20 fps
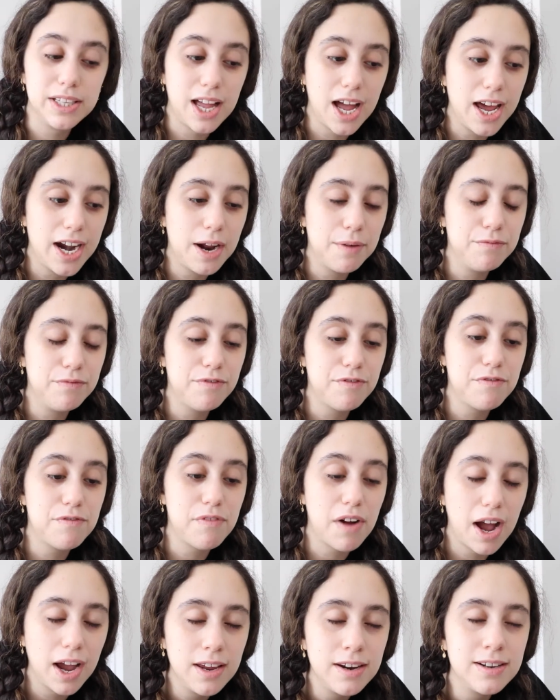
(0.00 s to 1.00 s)
glad I'm
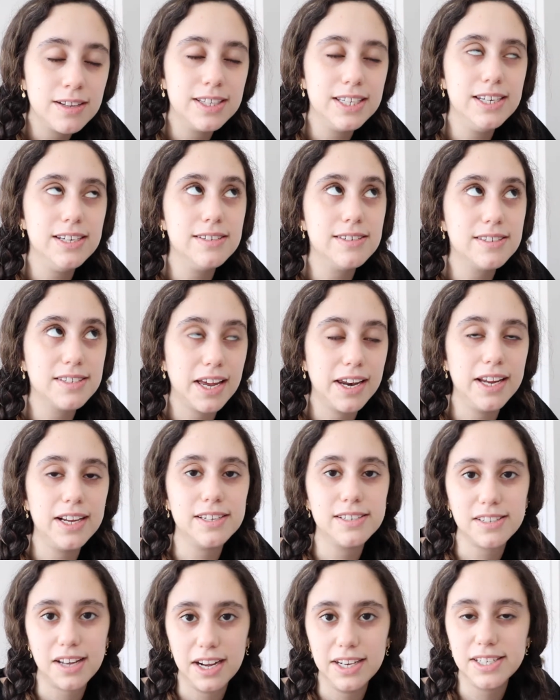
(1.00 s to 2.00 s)
finally setting
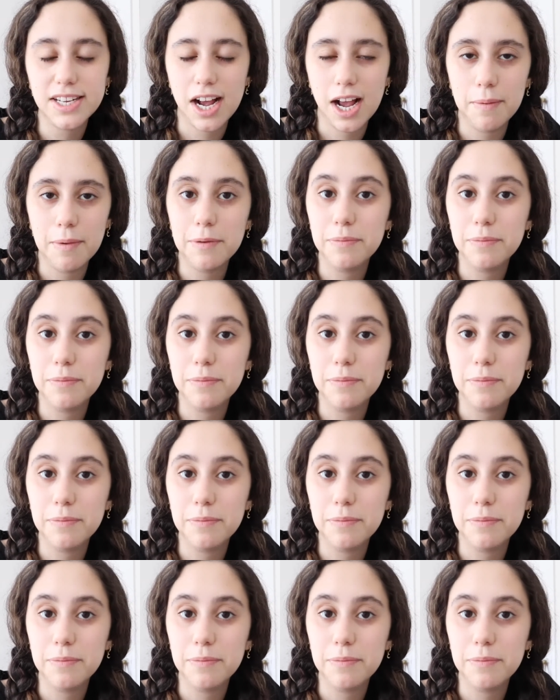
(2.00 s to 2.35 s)
aside time.